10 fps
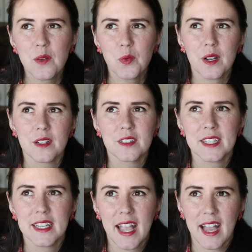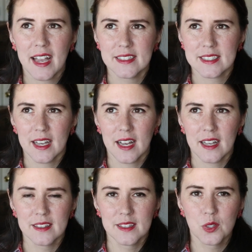we are looking at
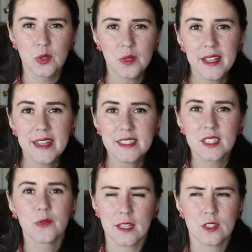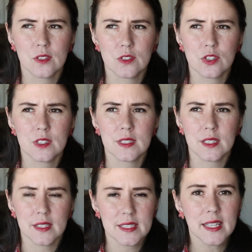the Google hits. I searched
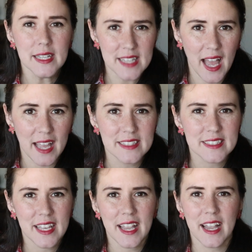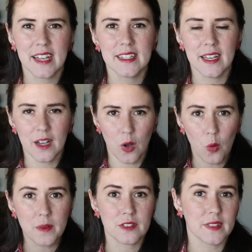salicylate diet and a
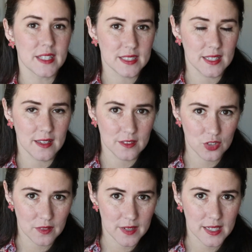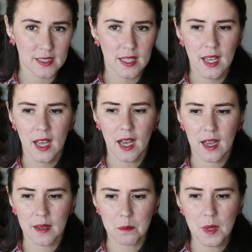whole bunch of lists generated.
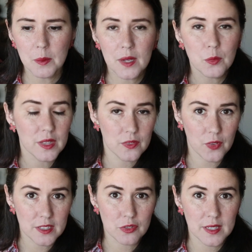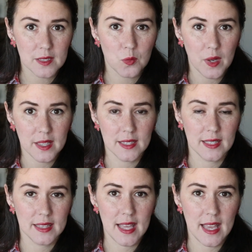People get really frustrated
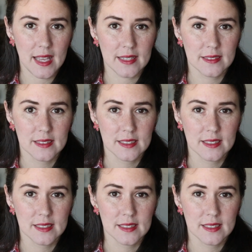when they